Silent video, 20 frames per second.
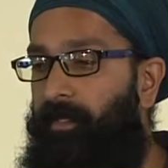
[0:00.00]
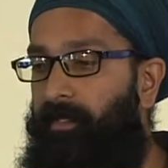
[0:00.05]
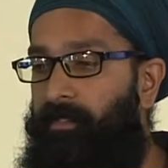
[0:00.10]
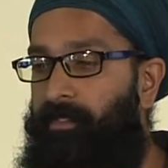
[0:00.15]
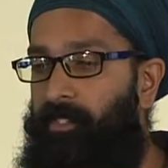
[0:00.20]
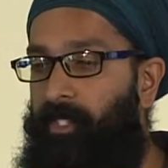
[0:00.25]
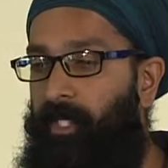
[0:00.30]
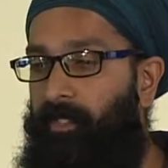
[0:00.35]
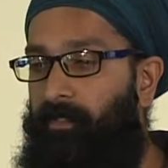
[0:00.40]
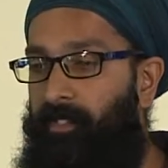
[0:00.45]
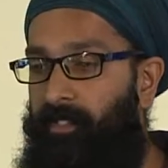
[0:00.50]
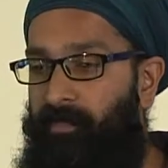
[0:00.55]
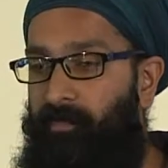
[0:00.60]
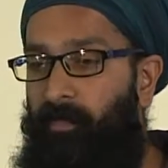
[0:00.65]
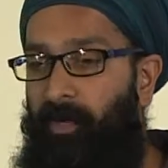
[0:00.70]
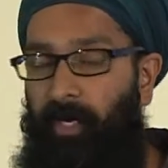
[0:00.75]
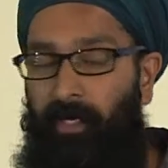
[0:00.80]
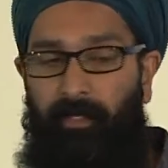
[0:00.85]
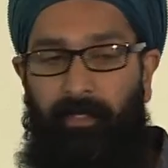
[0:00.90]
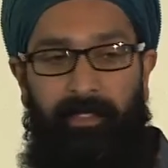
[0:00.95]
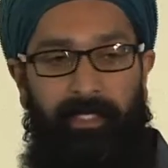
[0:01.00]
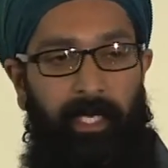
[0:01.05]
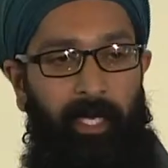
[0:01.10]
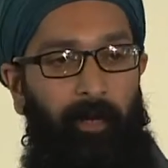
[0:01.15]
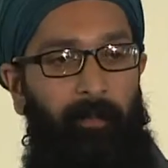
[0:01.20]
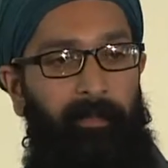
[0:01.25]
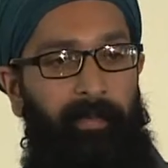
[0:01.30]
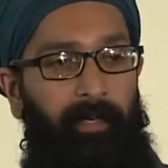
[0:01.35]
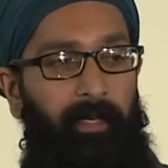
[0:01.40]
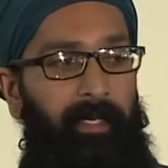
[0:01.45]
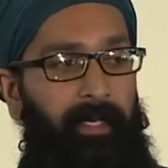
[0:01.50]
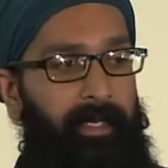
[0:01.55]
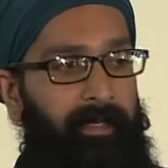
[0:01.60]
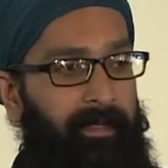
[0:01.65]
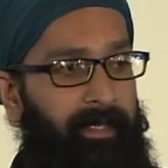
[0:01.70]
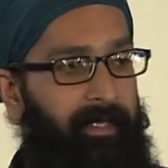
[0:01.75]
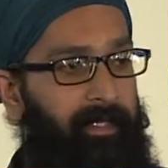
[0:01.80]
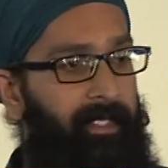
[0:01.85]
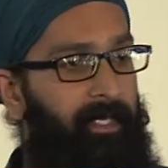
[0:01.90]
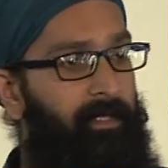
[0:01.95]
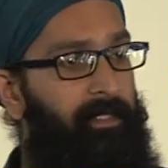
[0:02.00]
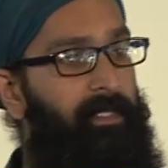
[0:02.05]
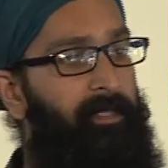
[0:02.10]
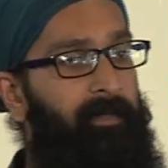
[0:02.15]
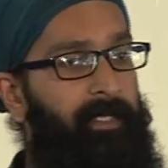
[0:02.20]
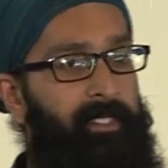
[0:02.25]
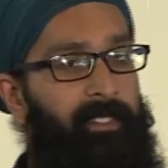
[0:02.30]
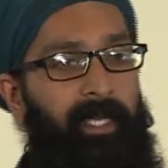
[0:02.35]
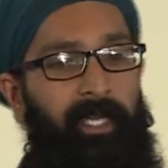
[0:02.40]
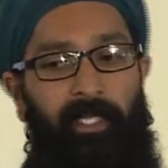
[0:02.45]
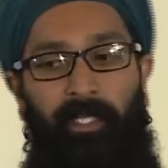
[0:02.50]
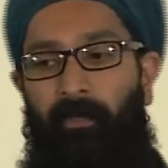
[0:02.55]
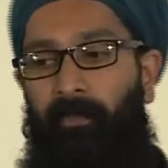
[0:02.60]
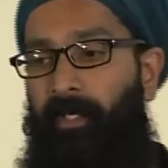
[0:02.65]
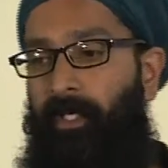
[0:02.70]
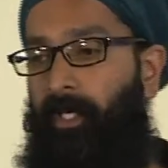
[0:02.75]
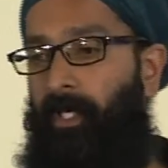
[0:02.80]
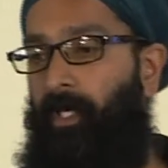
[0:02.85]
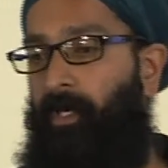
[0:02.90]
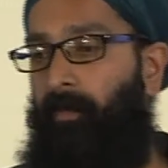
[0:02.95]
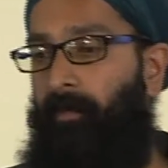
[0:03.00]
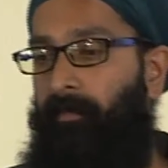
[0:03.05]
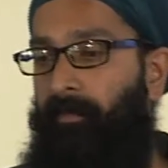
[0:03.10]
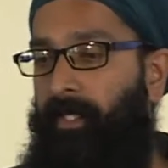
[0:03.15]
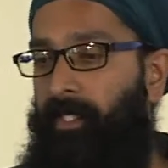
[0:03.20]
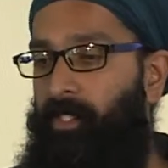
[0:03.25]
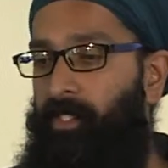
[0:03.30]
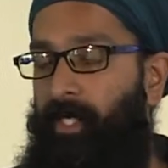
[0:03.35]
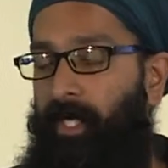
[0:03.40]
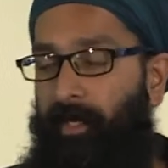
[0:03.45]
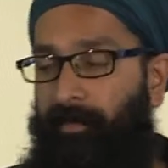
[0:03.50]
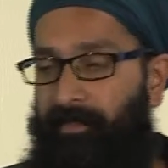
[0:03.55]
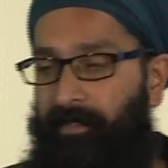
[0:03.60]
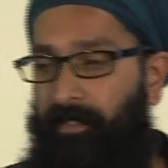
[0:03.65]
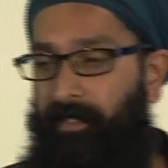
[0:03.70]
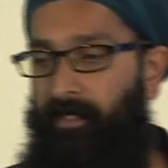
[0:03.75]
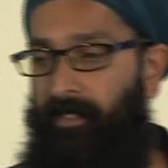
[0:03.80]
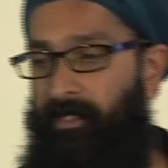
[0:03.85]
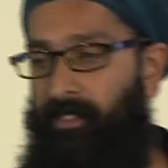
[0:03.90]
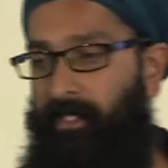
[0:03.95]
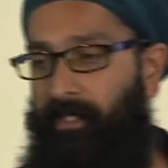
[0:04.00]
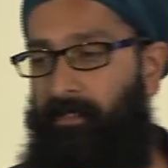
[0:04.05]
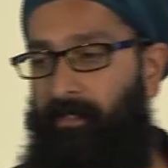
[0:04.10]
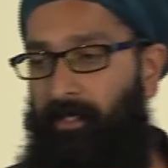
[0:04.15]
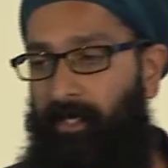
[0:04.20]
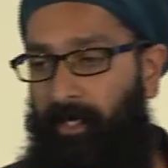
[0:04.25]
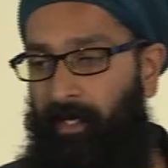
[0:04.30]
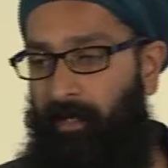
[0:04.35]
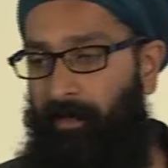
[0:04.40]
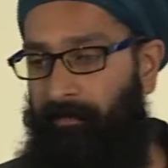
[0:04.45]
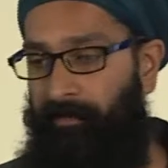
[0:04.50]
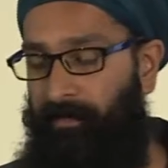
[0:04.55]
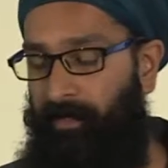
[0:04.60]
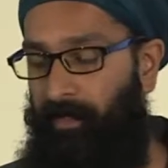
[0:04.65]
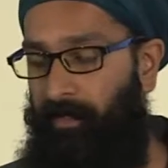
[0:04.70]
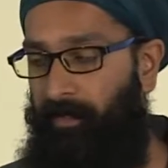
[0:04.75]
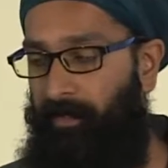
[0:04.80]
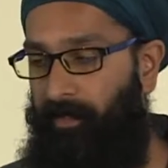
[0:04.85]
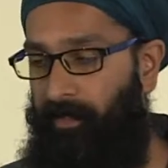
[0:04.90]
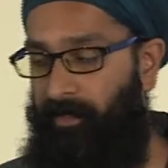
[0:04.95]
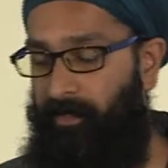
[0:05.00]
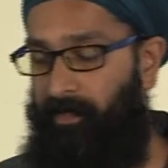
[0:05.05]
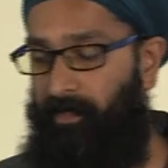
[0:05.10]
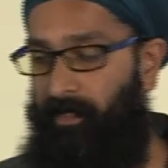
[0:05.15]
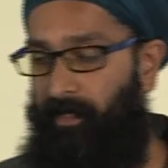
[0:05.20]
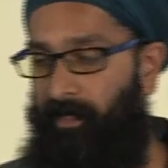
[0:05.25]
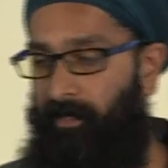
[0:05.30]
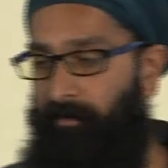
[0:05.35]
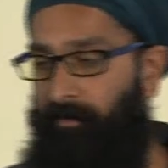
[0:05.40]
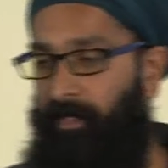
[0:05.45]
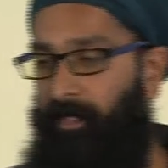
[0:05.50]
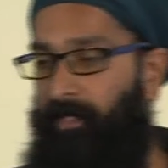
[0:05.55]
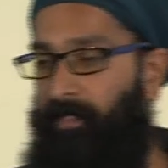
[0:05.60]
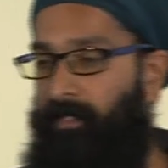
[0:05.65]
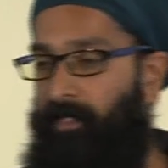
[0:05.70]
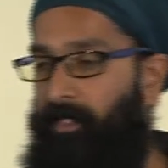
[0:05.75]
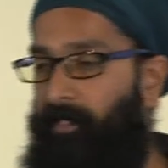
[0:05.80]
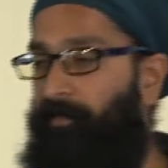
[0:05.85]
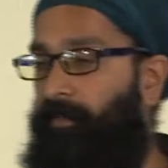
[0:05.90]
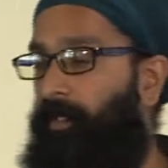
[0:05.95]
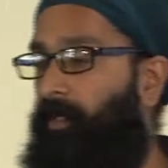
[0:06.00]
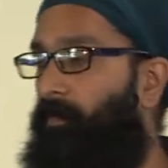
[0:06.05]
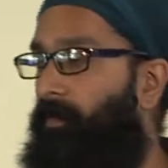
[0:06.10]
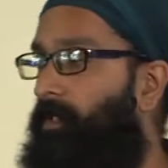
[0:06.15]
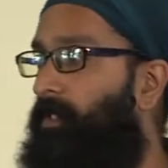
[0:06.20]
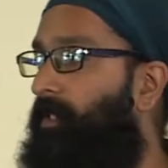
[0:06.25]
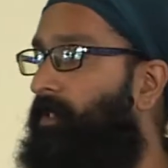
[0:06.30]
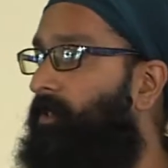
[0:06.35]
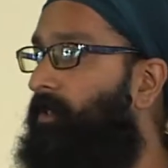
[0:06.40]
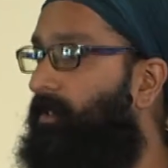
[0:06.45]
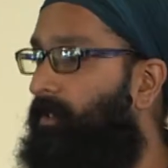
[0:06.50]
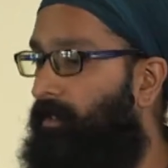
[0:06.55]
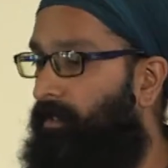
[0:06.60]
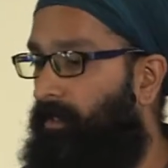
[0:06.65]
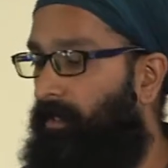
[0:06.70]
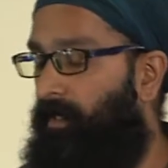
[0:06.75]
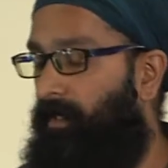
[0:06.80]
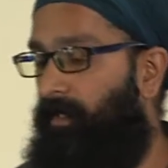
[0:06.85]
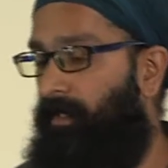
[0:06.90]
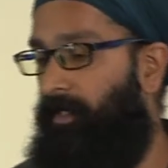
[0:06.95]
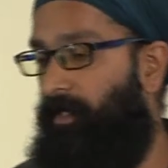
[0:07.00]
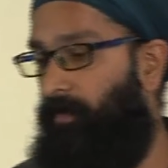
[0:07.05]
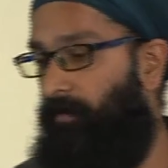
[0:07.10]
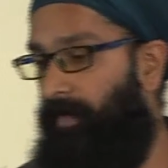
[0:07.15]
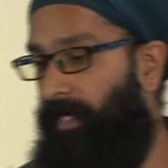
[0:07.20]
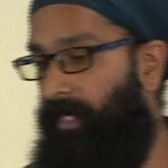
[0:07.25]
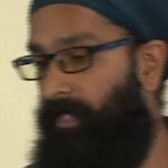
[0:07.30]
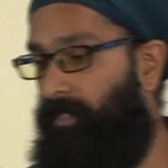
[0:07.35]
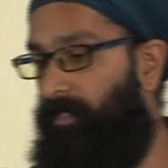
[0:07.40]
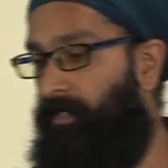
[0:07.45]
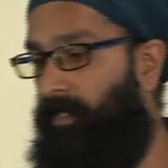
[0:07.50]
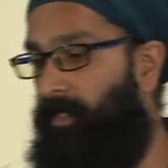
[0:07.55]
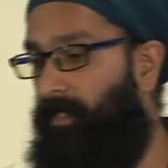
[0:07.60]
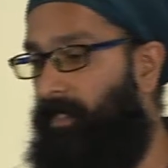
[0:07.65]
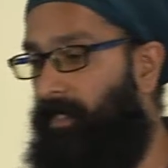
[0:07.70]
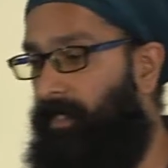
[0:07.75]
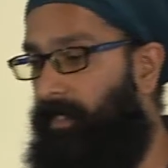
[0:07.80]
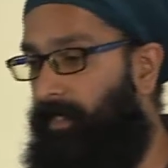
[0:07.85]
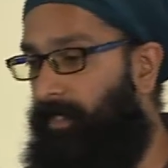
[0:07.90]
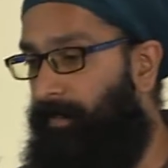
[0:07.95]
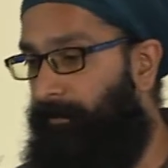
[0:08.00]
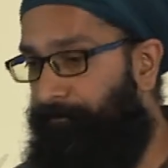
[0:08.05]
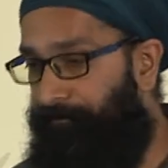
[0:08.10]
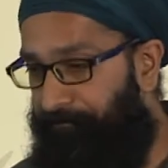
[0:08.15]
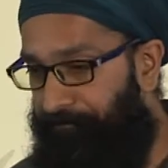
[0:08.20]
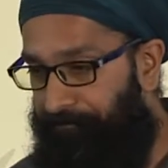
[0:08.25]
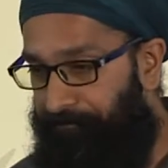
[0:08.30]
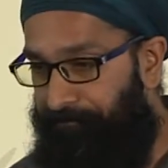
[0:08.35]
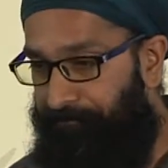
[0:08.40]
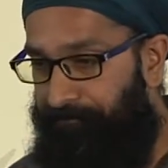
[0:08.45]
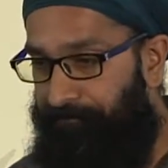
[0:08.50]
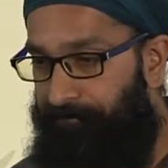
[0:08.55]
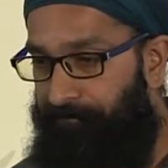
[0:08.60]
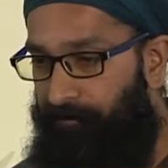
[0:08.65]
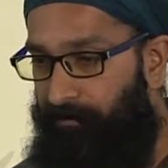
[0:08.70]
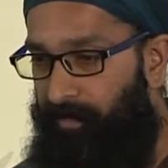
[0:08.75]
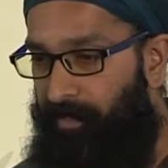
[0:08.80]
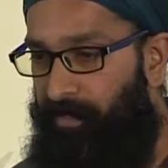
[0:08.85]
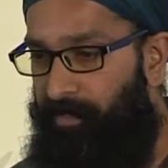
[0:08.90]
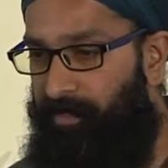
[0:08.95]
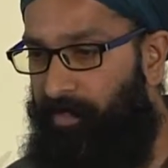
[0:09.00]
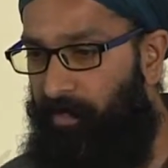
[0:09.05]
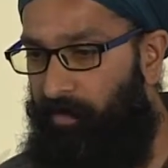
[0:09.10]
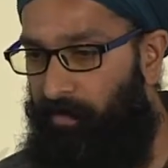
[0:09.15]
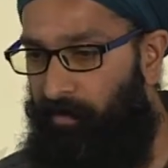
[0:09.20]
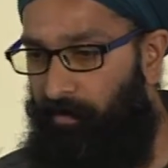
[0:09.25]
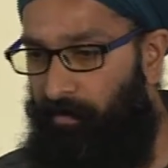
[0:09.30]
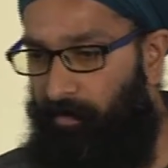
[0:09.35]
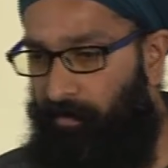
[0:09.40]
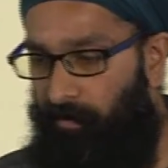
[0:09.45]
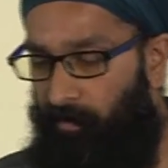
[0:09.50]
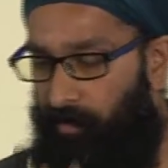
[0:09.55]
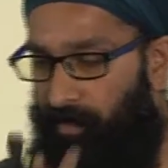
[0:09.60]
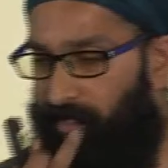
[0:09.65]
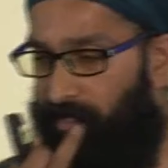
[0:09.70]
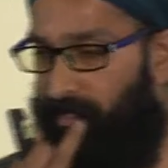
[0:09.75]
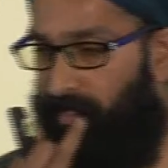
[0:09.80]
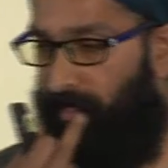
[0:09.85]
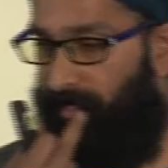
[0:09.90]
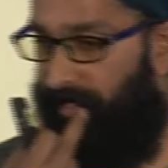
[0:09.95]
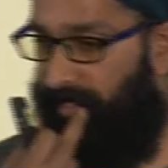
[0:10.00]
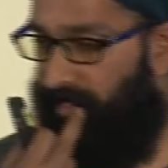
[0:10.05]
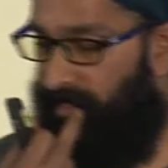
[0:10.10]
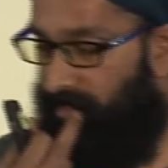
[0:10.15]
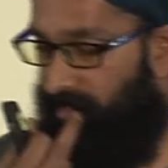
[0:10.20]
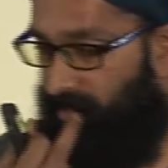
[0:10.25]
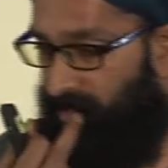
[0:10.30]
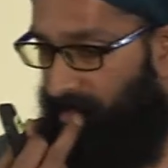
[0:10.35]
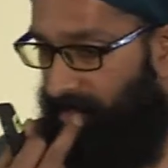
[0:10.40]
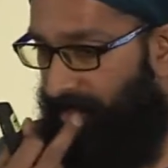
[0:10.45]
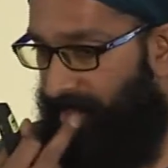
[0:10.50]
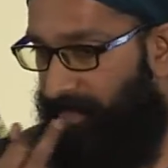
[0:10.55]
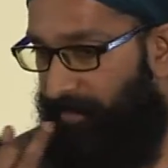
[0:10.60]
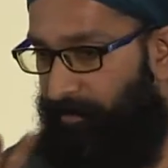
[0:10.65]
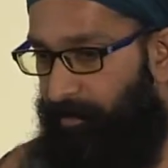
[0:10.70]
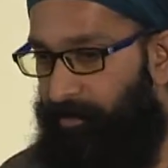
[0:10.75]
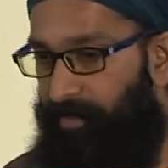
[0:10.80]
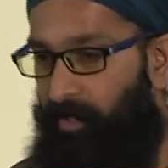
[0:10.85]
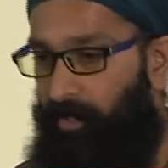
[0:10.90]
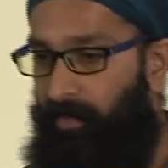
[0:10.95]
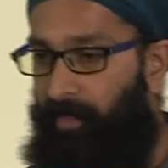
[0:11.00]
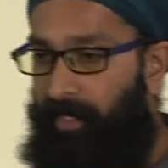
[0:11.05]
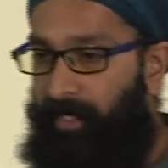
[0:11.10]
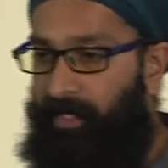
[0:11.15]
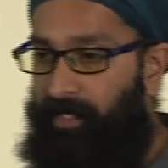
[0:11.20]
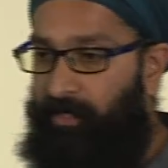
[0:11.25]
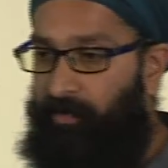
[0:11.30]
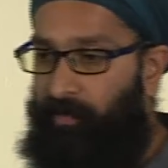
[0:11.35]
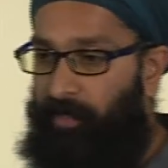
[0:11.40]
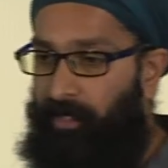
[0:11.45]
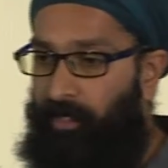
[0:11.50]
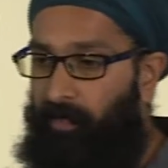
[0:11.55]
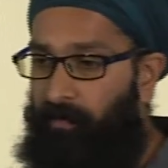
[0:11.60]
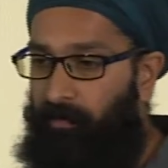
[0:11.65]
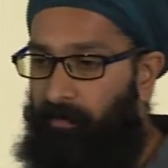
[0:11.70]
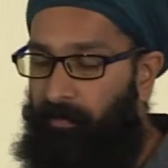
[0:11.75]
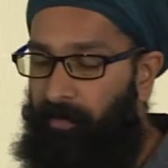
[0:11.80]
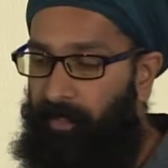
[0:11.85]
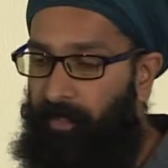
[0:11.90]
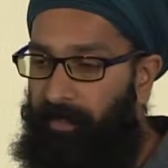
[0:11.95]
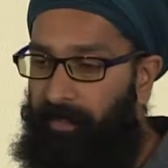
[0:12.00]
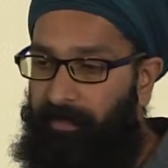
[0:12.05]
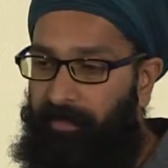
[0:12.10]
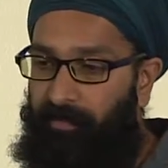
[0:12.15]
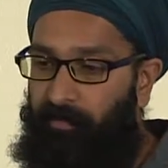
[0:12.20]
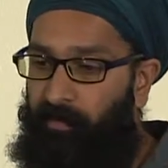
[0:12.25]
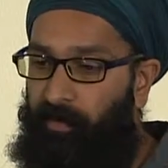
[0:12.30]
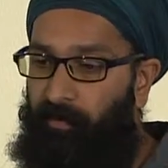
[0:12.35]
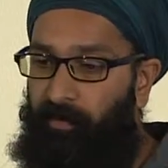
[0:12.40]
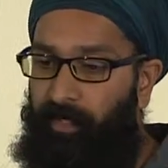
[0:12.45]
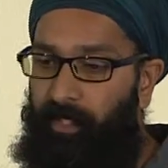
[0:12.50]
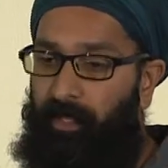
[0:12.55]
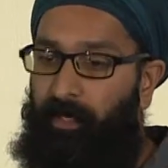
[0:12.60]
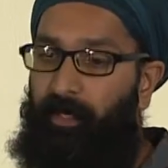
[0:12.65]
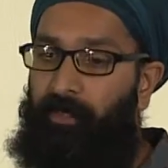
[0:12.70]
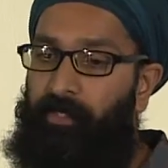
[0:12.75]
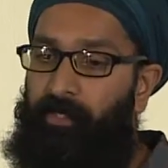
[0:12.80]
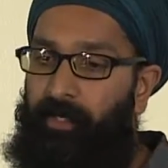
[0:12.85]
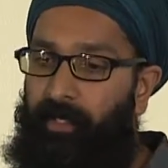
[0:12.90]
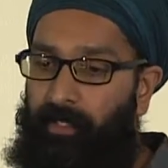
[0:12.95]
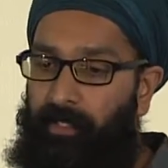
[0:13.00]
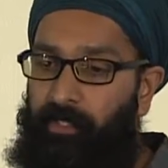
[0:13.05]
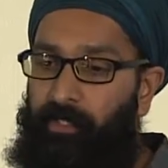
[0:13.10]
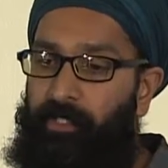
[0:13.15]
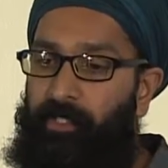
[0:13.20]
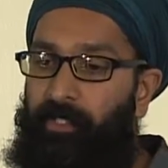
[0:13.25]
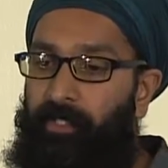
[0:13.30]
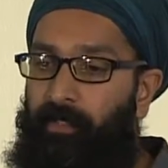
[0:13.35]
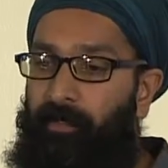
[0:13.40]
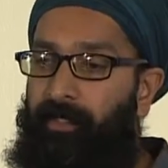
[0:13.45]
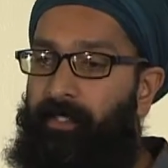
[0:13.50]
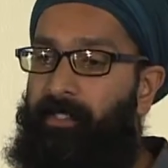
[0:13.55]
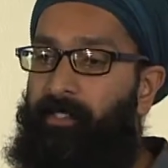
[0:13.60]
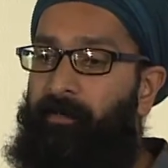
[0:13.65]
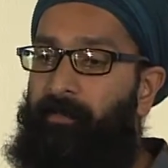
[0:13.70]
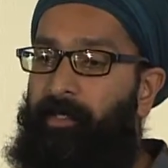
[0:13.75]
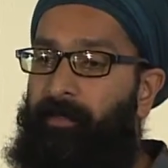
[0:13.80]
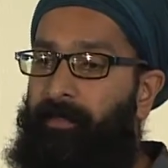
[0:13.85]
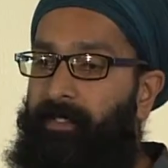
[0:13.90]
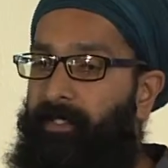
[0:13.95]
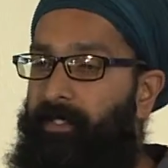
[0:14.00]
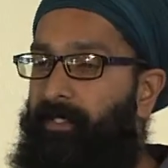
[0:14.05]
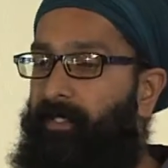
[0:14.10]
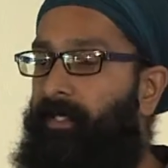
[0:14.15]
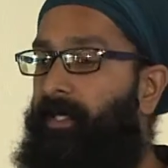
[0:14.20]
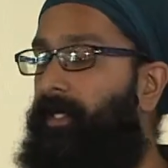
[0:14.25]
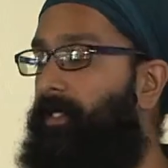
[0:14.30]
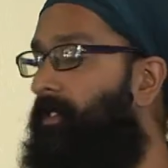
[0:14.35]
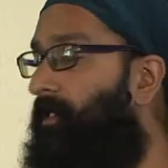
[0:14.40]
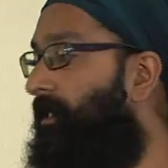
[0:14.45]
check this model's output, and it tells them exactly where to go and bait traps. And indeed, there's been a significant reduction in rats. So what's the lesson? The lesson from Socrata is, one of the things we really are trying to do is to be able to slice